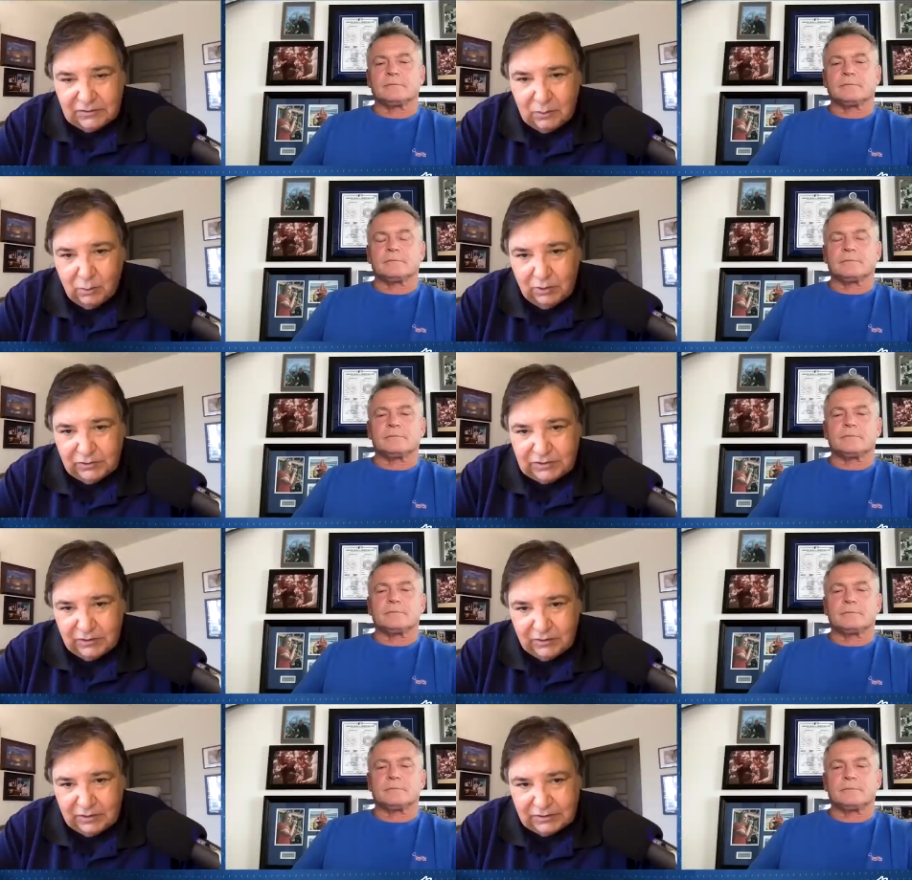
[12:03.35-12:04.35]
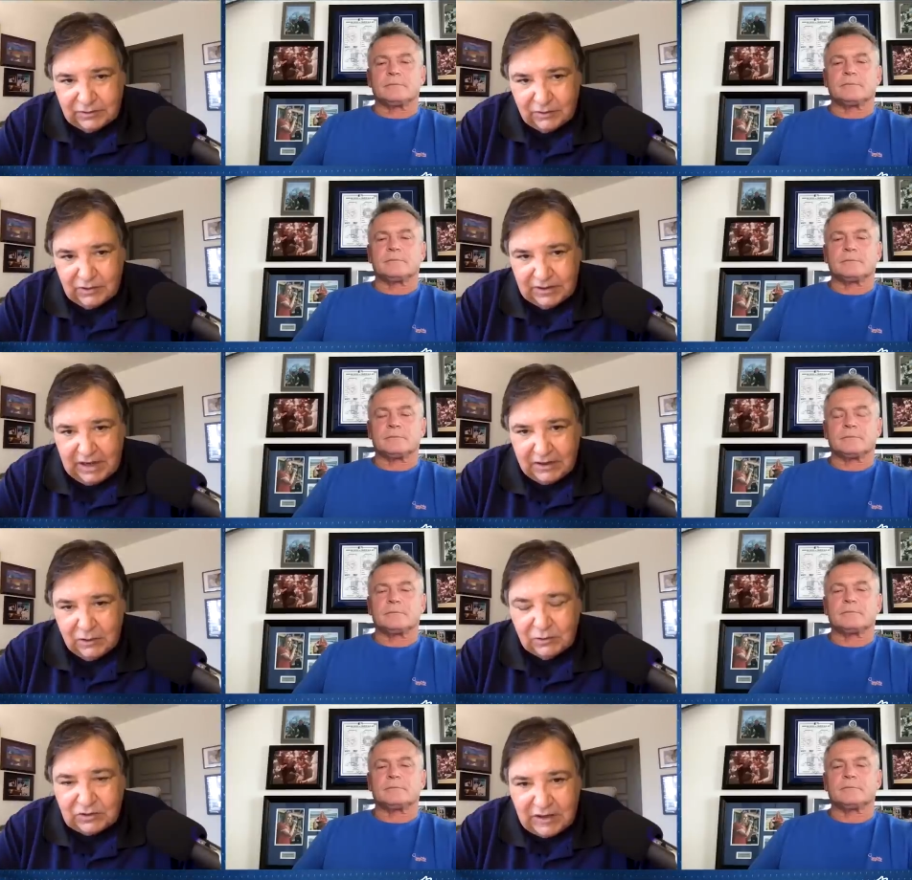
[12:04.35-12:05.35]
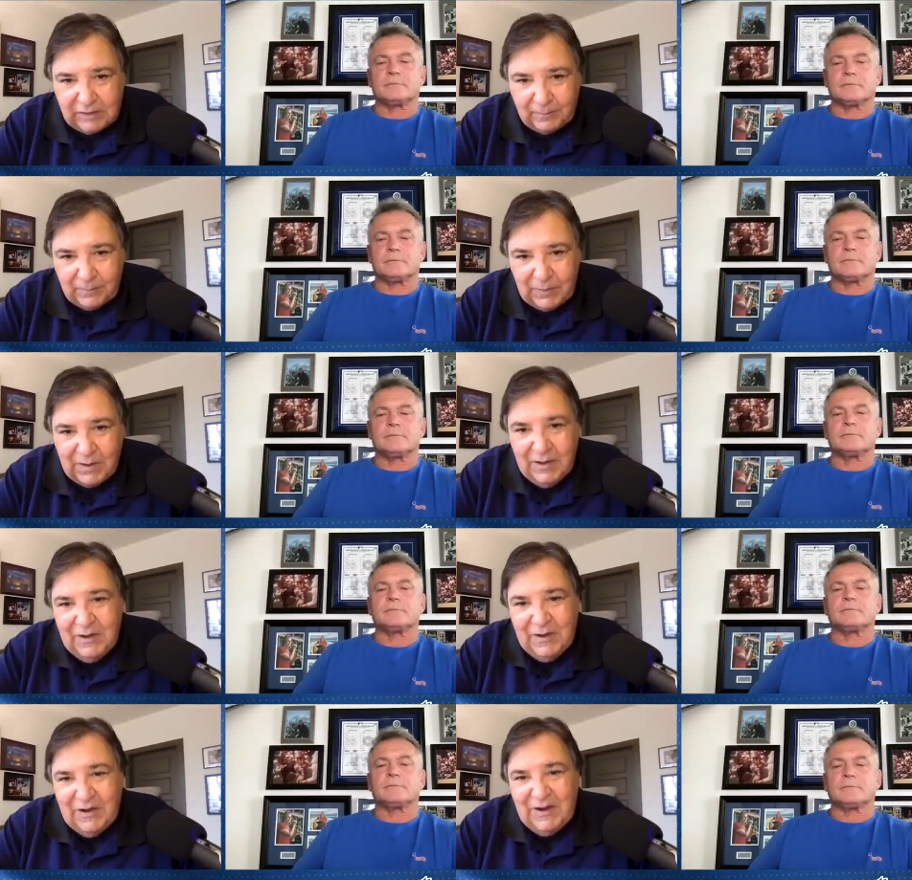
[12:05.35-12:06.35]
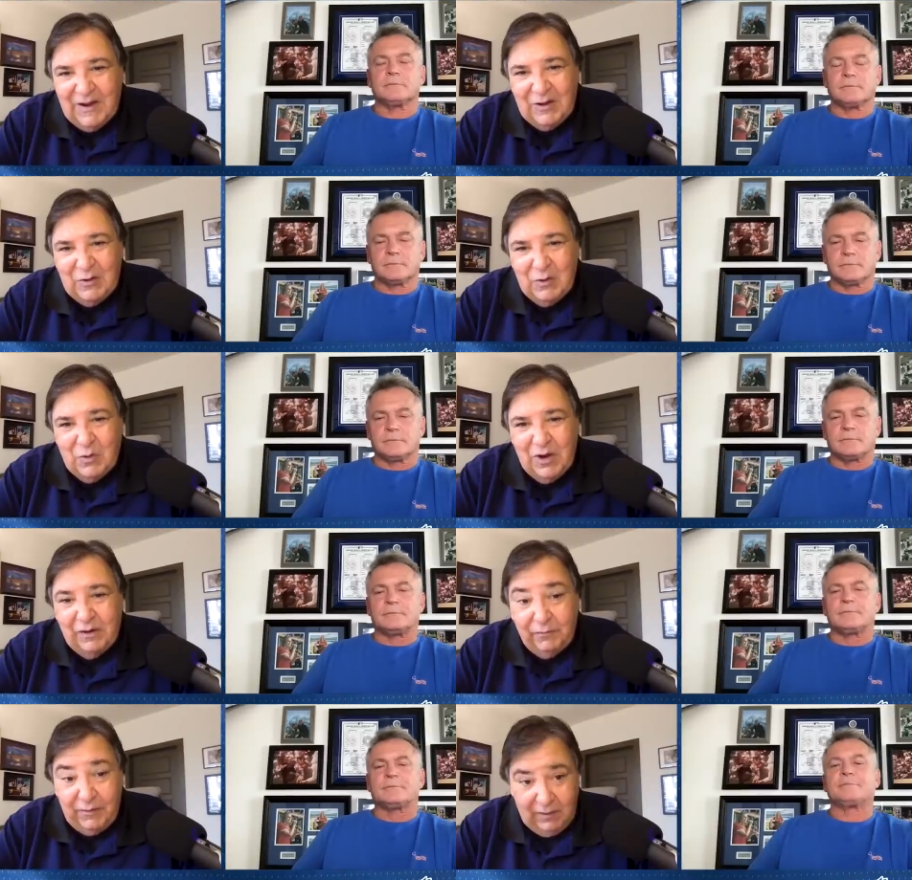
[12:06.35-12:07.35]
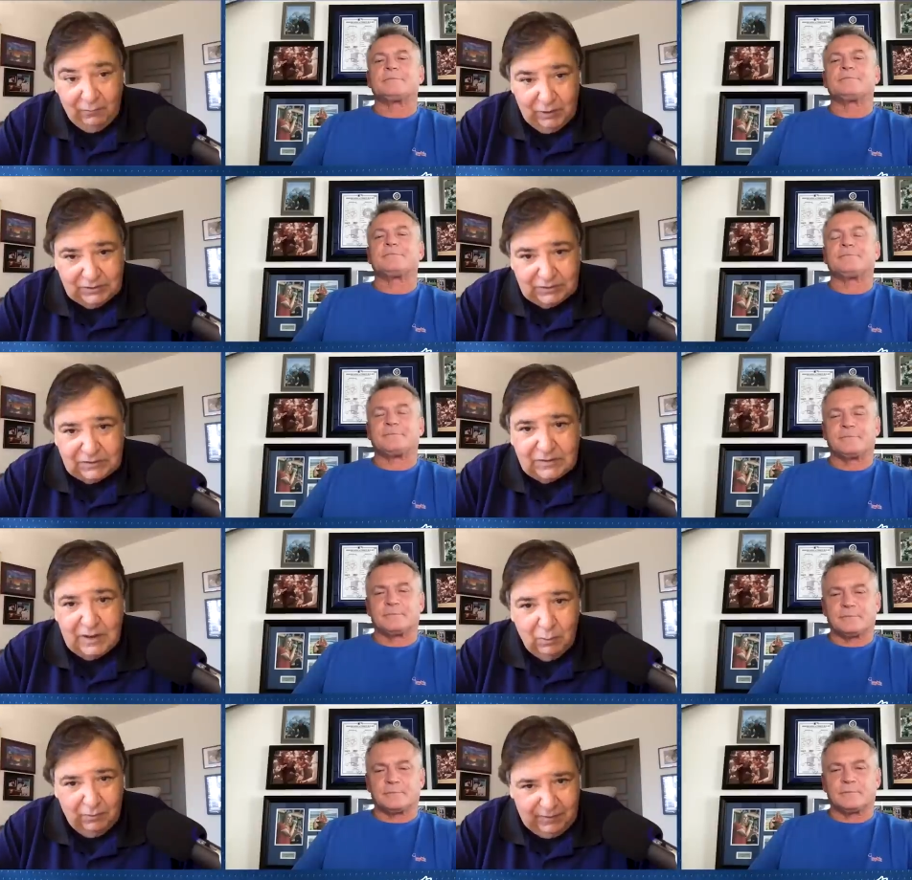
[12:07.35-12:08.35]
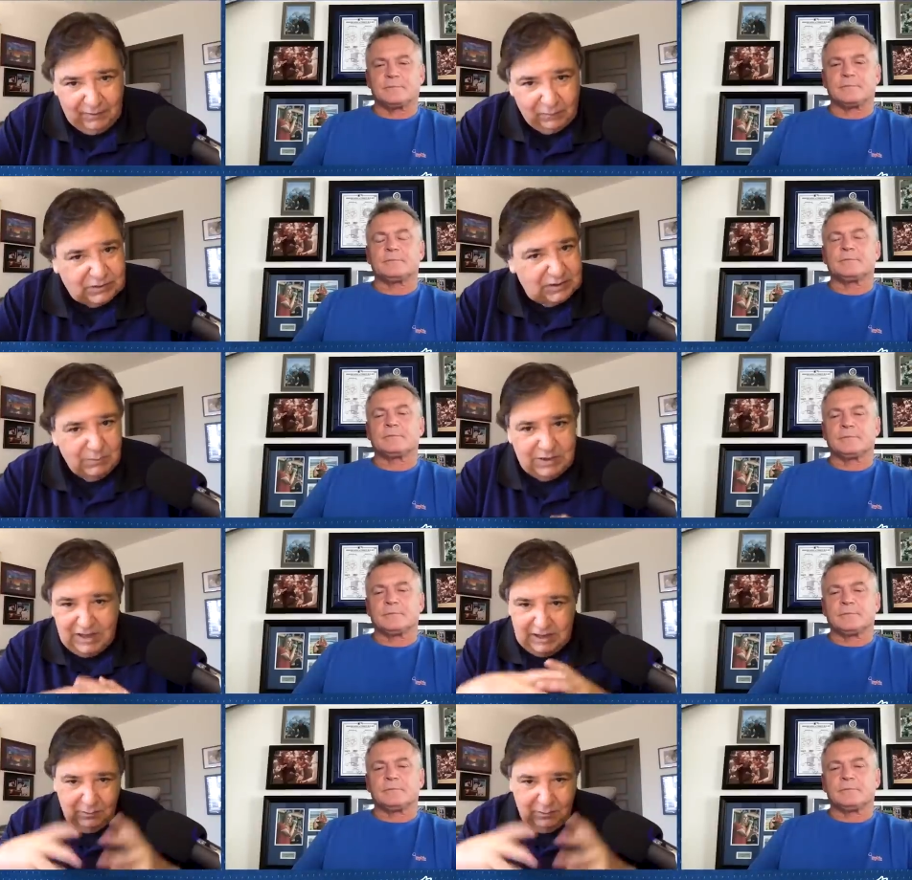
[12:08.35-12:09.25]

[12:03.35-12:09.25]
Speaker 1: in the World Series. So you got Houston, uh, who are favorites. They were favorites in the beginning.